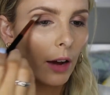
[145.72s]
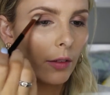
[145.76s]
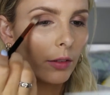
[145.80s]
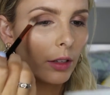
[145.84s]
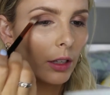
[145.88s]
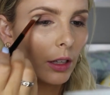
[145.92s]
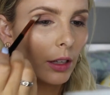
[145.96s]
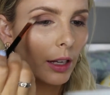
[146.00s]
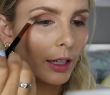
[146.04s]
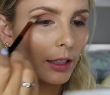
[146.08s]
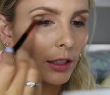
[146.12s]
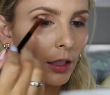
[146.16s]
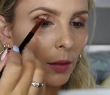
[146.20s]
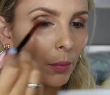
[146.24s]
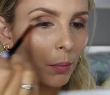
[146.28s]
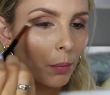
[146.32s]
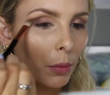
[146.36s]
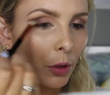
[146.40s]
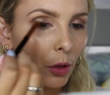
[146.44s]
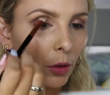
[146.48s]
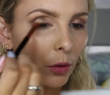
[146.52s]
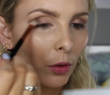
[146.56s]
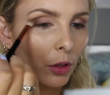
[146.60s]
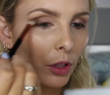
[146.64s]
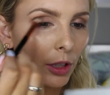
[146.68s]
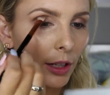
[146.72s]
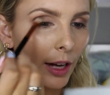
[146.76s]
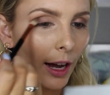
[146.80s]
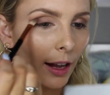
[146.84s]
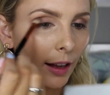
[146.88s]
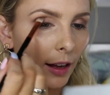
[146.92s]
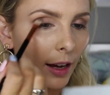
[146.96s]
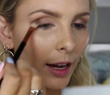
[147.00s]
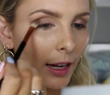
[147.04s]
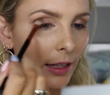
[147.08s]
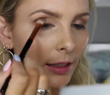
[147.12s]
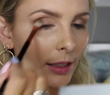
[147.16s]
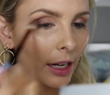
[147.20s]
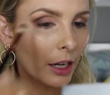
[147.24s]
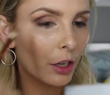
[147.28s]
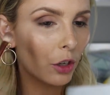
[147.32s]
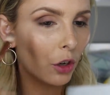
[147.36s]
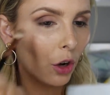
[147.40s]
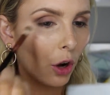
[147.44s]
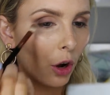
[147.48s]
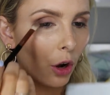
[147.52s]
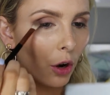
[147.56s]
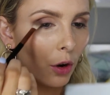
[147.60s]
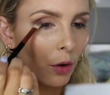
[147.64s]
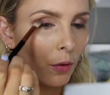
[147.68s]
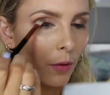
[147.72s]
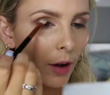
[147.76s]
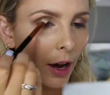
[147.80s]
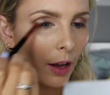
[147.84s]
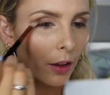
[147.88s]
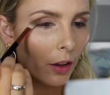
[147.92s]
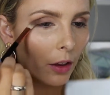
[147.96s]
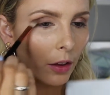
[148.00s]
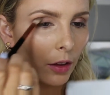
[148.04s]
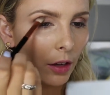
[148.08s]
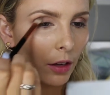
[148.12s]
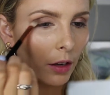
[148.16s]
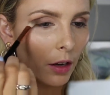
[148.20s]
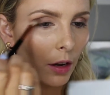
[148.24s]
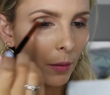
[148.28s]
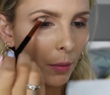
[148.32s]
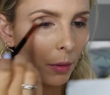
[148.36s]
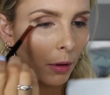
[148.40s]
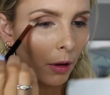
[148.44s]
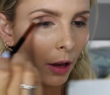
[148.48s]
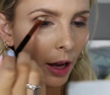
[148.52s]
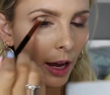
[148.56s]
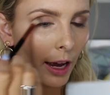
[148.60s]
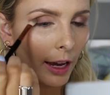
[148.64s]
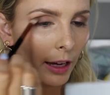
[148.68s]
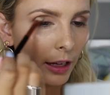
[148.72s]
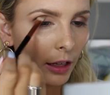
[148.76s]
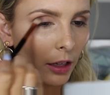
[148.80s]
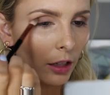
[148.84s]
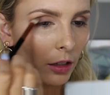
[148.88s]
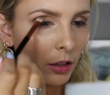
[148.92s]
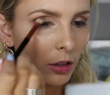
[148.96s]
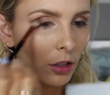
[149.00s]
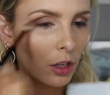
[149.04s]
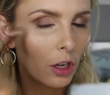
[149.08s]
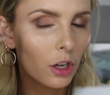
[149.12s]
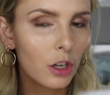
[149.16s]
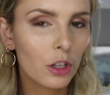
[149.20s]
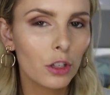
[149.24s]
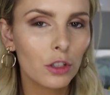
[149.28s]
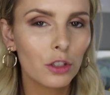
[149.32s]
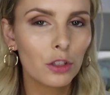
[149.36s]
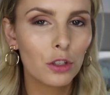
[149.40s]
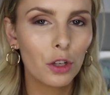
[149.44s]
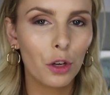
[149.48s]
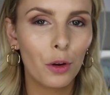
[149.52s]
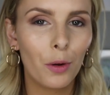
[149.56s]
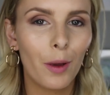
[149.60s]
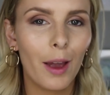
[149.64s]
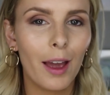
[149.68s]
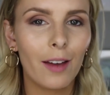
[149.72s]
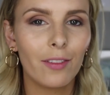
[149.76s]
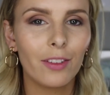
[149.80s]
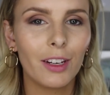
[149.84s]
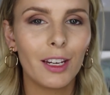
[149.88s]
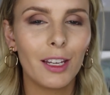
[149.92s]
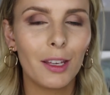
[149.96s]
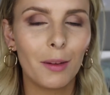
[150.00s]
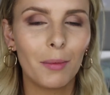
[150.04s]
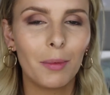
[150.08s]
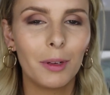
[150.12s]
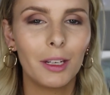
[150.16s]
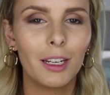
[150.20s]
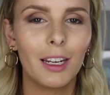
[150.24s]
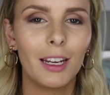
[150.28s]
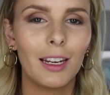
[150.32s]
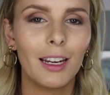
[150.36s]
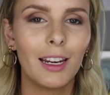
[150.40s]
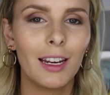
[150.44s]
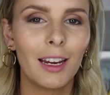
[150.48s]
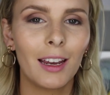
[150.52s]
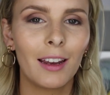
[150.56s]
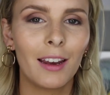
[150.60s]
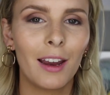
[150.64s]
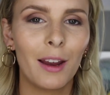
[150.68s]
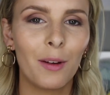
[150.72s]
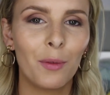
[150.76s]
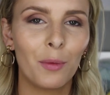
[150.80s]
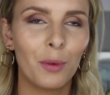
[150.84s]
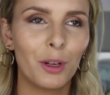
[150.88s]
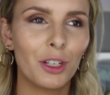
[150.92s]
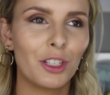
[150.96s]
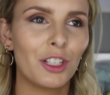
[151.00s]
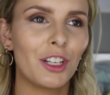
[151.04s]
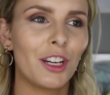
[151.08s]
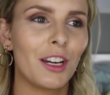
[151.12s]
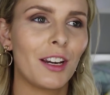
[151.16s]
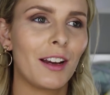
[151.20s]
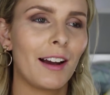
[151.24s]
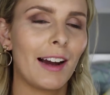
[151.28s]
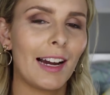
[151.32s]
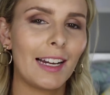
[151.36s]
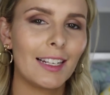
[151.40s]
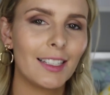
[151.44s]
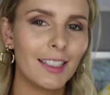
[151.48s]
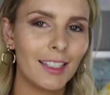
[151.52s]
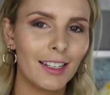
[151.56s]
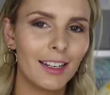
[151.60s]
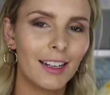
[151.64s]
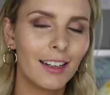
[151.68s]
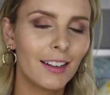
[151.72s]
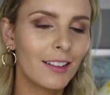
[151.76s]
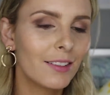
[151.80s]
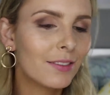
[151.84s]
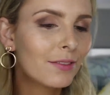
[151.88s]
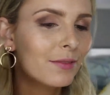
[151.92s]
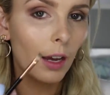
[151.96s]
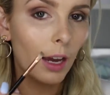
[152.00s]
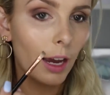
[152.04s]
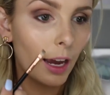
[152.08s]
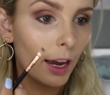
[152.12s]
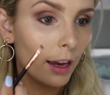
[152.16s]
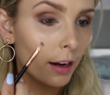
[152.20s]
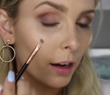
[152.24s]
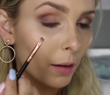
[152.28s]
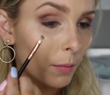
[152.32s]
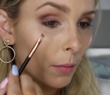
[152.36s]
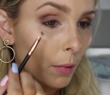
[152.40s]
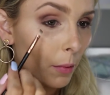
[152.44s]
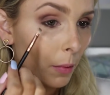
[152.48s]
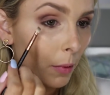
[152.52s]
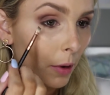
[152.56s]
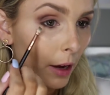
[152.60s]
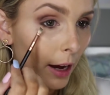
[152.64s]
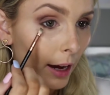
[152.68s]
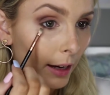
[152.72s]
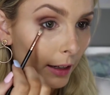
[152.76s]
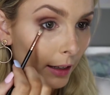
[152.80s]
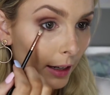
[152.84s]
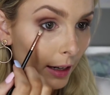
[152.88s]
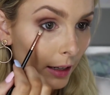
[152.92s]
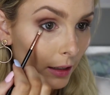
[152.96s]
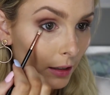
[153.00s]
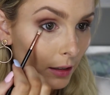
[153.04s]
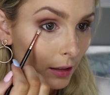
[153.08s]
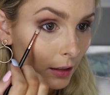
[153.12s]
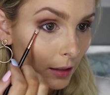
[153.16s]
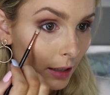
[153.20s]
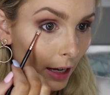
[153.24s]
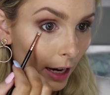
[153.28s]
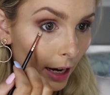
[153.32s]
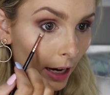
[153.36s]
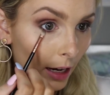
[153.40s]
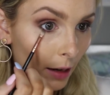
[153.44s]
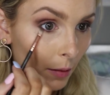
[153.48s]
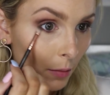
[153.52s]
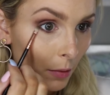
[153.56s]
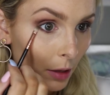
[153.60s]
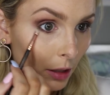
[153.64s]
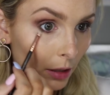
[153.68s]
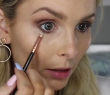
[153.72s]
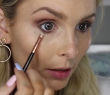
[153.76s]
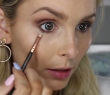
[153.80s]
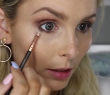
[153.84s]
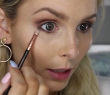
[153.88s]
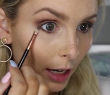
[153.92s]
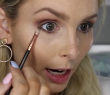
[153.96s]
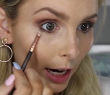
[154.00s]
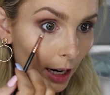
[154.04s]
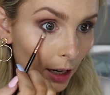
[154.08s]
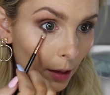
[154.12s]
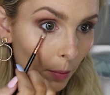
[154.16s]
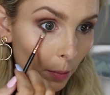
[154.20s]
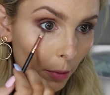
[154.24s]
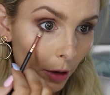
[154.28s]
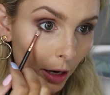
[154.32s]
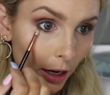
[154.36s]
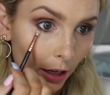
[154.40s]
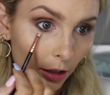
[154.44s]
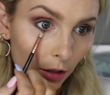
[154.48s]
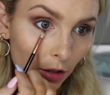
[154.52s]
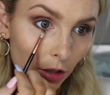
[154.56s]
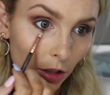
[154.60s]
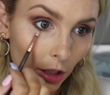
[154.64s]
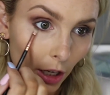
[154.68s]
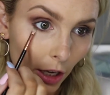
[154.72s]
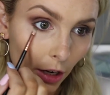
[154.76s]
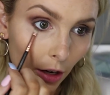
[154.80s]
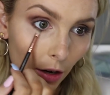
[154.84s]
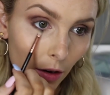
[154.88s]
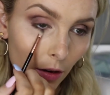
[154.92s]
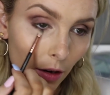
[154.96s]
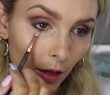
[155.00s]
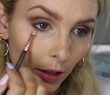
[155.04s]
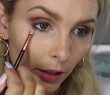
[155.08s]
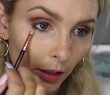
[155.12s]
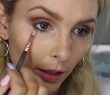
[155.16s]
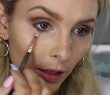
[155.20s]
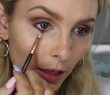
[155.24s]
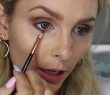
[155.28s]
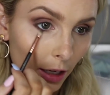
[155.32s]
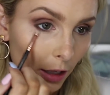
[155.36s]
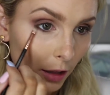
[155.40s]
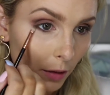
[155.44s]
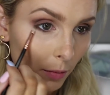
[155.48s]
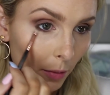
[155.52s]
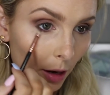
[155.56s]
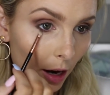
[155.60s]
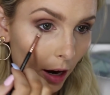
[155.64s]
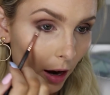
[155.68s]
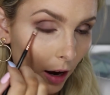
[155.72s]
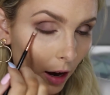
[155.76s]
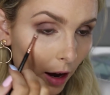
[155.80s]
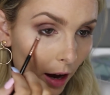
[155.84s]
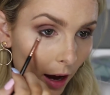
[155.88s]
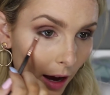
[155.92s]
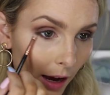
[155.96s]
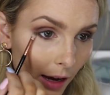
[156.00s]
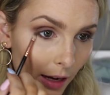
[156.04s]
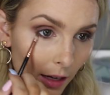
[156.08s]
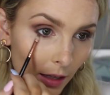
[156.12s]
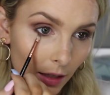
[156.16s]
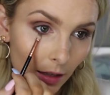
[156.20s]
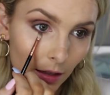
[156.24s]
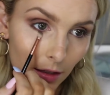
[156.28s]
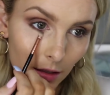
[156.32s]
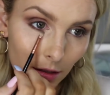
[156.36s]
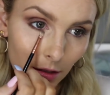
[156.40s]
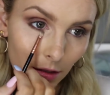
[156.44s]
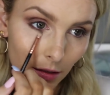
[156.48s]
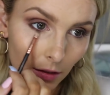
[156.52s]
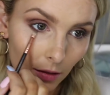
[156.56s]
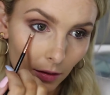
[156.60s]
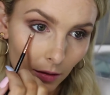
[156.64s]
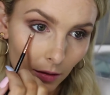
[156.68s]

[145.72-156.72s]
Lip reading: I really like to build the color as I go rather than applying it too heavy in the beginning and then wishing I didn't. And I'm applying that same dark brown shadow underneath my eyes.